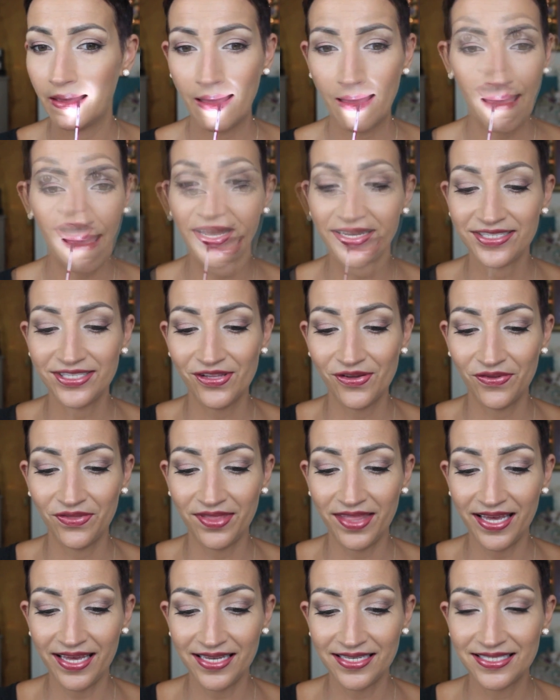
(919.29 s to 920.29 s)
Okay, so
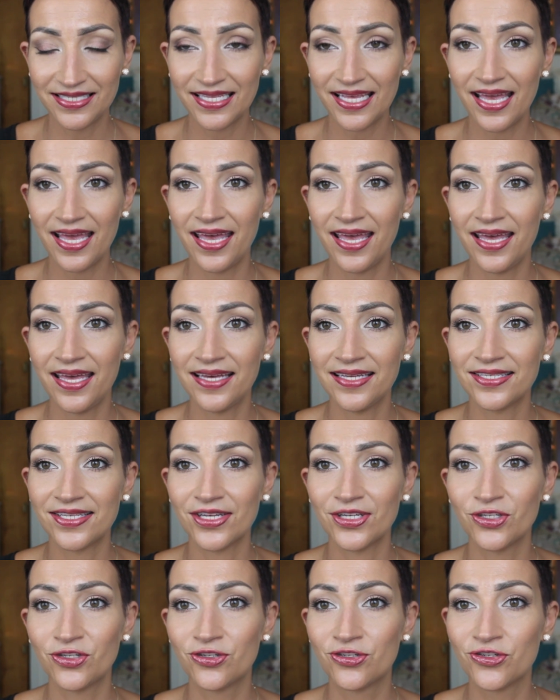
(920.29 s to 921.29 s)
this is
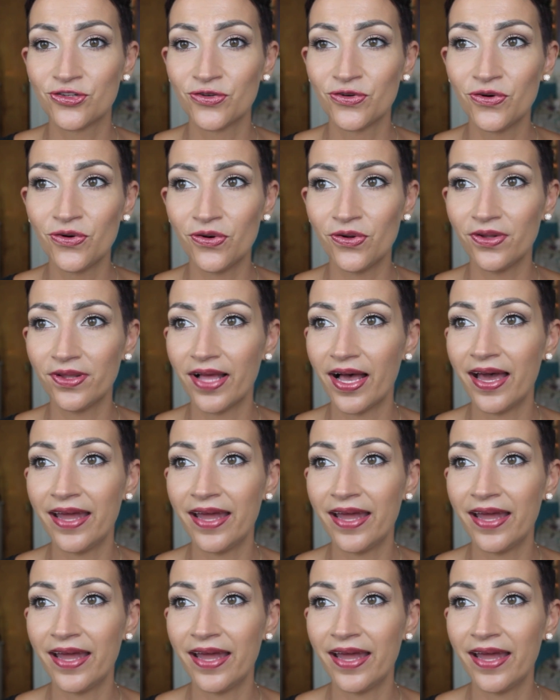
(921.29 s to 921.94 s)
Jewel,